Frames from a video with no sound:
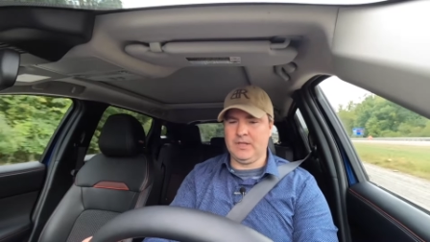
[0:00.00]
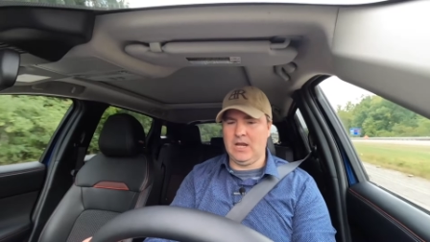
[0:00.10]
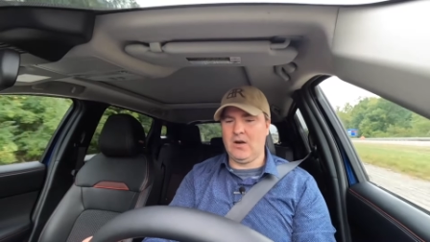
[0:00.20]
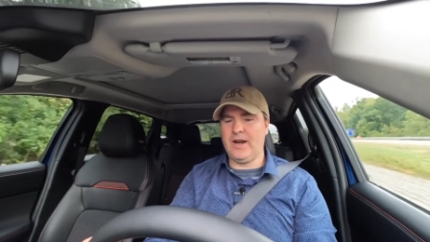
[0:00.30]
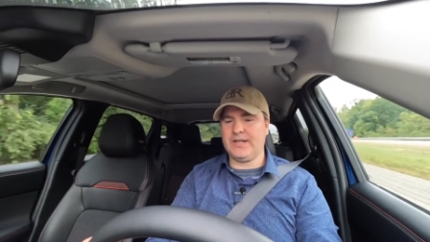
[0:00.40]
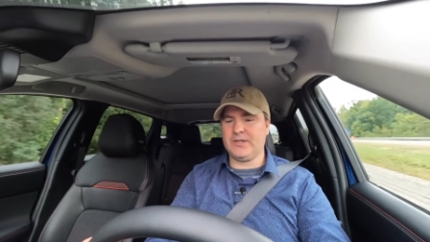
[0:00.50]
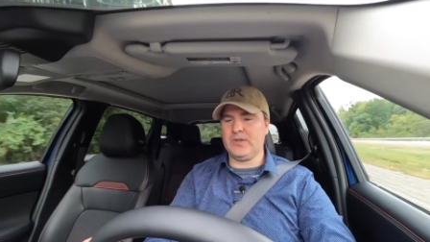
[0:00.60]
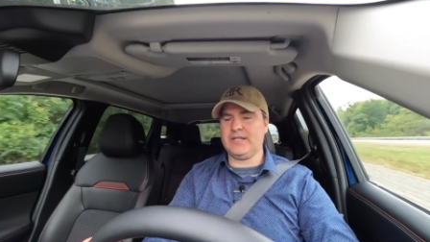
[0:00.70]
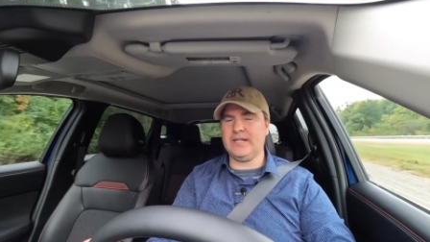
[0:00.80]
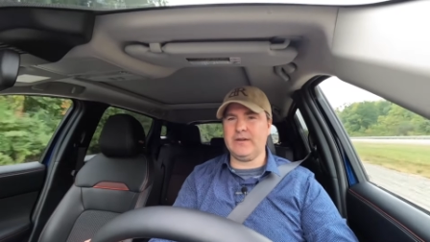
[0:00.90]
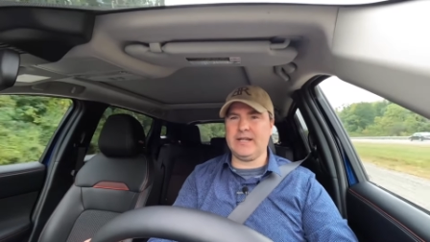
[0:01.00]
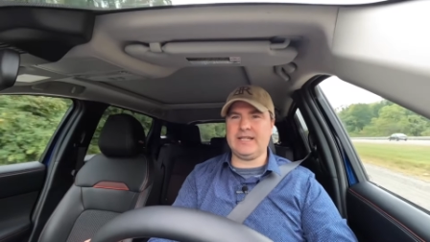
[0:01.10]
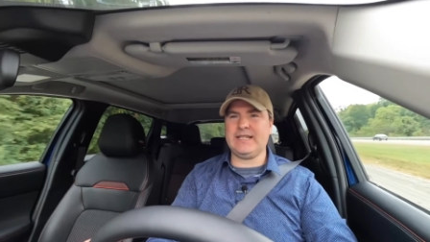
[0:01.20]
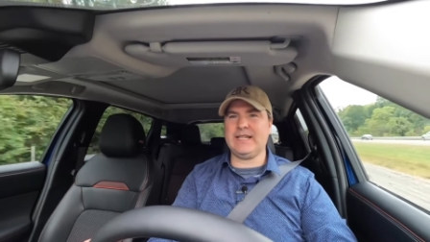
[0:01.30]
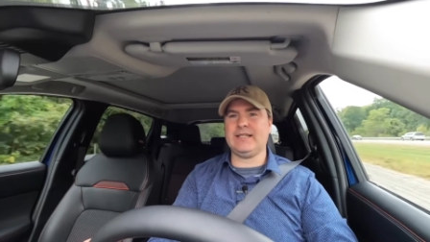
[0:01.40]
All right, so the steering
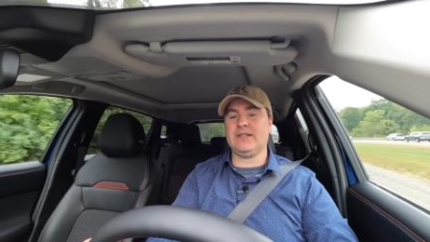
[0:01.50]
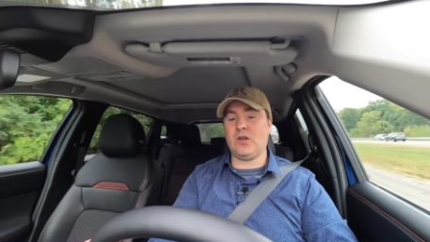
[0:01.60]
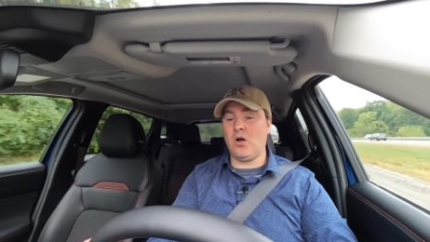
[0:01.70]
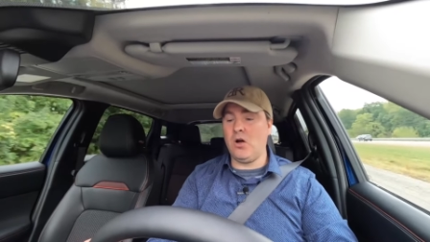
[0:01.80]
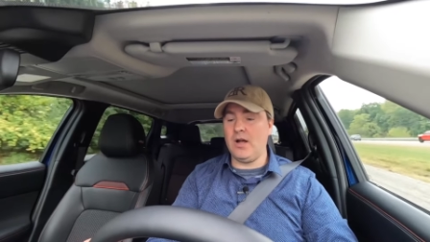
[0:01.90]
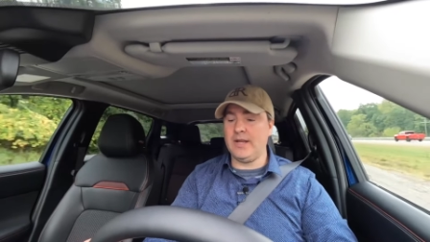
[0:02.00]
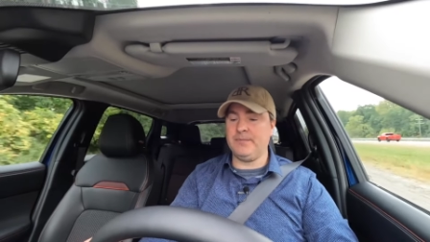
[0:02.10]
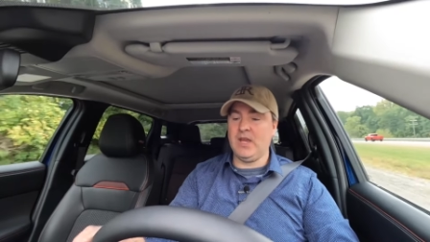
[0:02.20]
assist is on,